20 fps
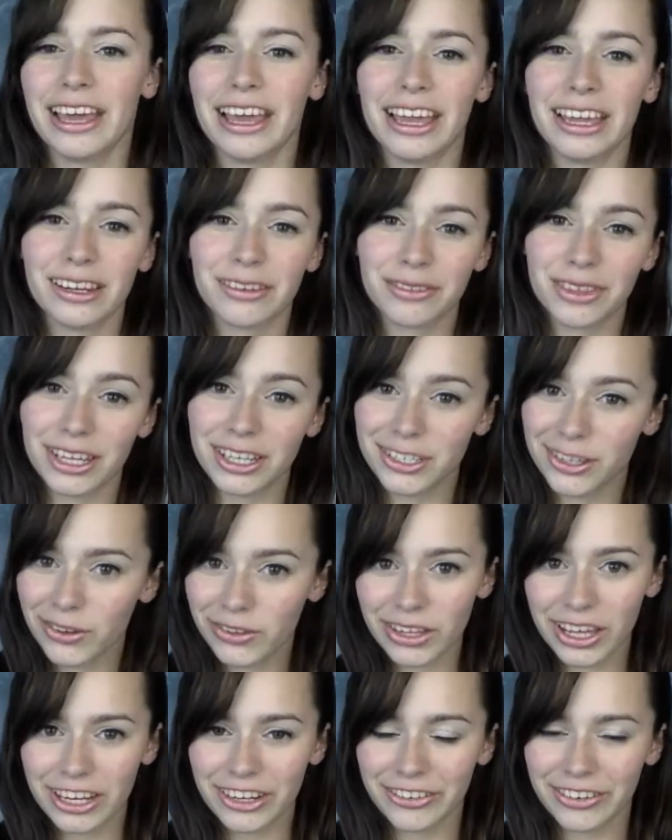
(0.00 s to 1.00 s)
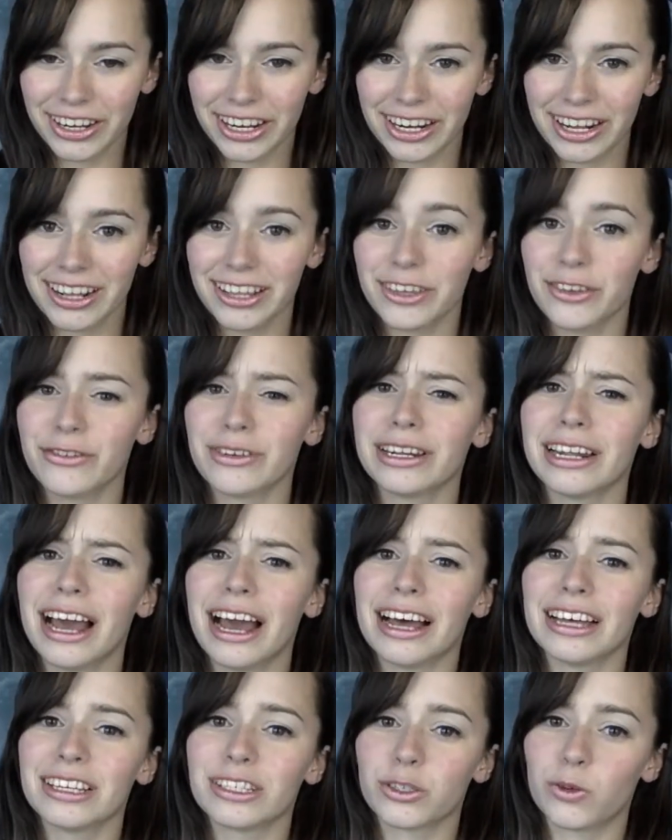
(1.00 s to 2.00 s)
And if they don't like reading, you can
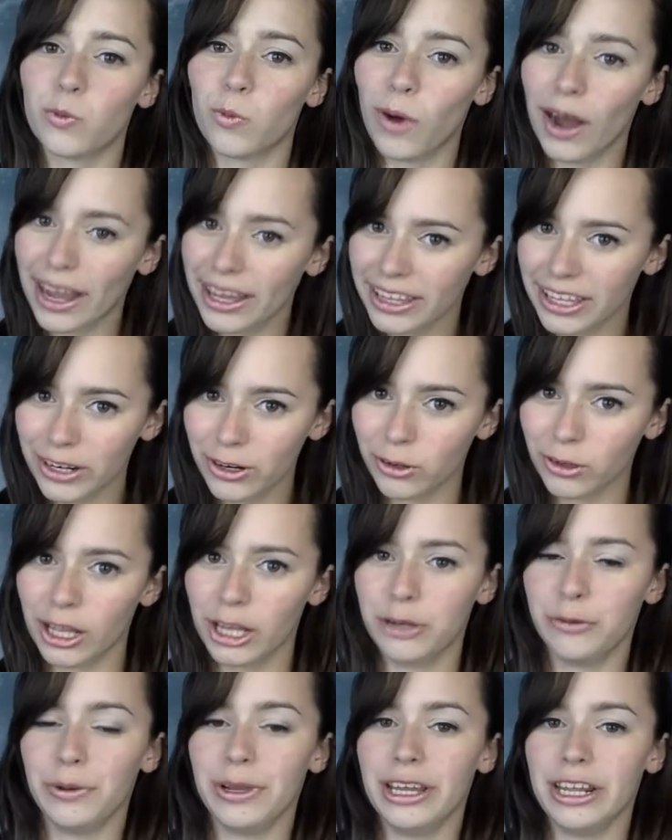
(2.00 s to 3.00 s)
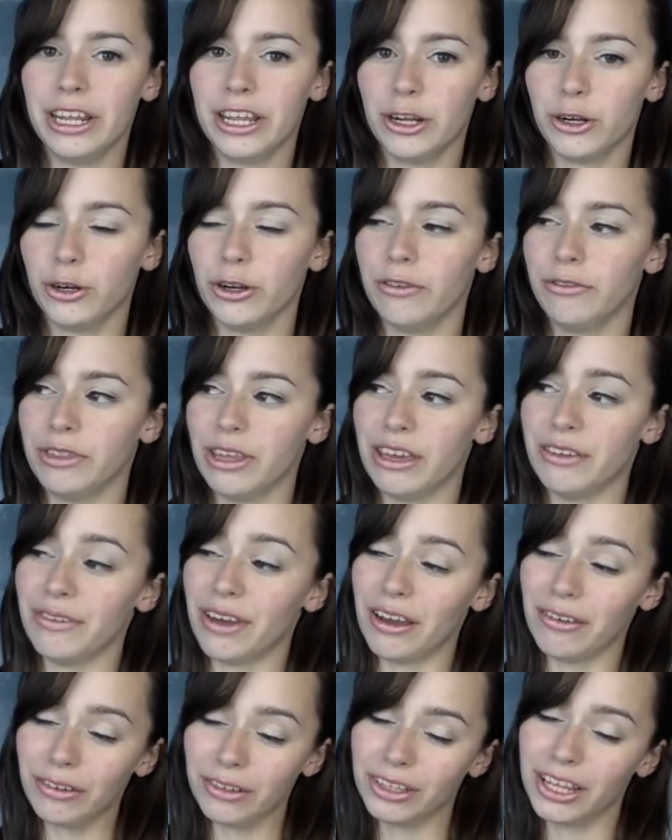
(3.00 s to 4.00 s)
ask why they don't like reading or if they've
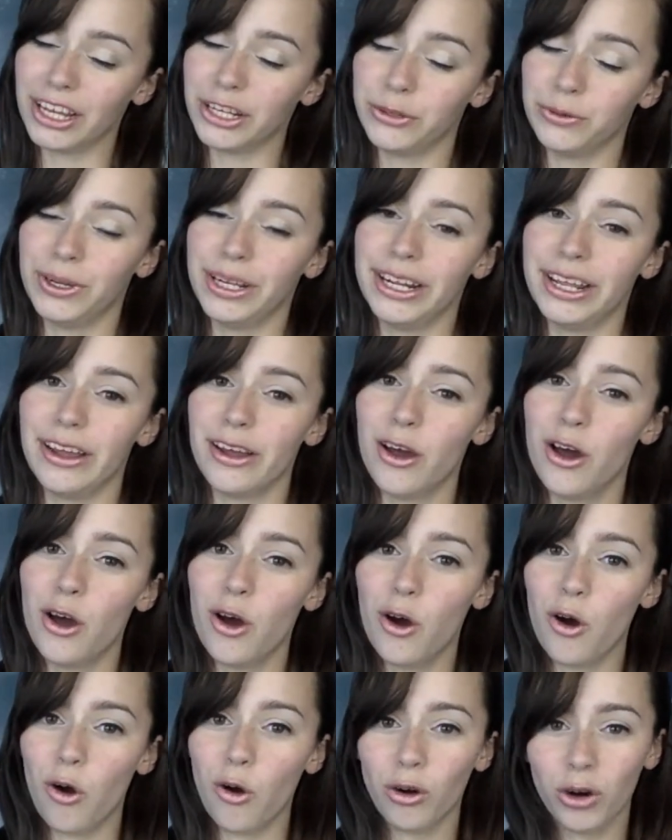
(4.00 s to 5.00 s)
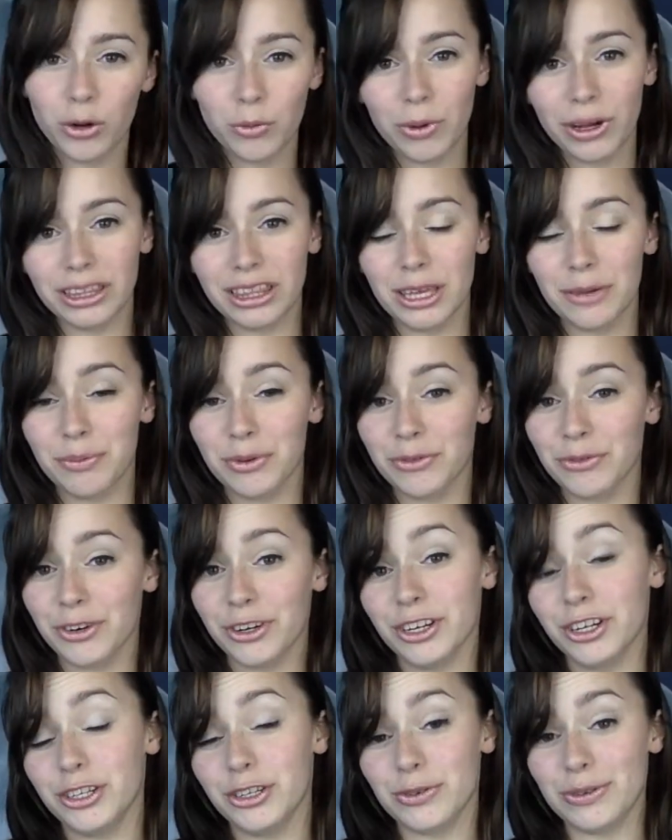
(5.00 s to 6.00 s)
ever liked reading or what they prefer
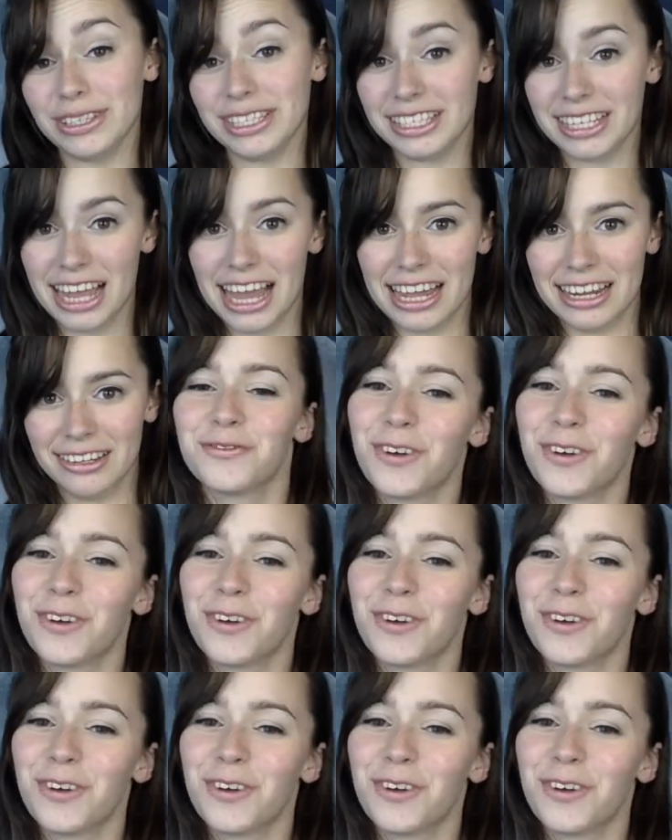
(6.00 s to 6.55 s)
to do instead.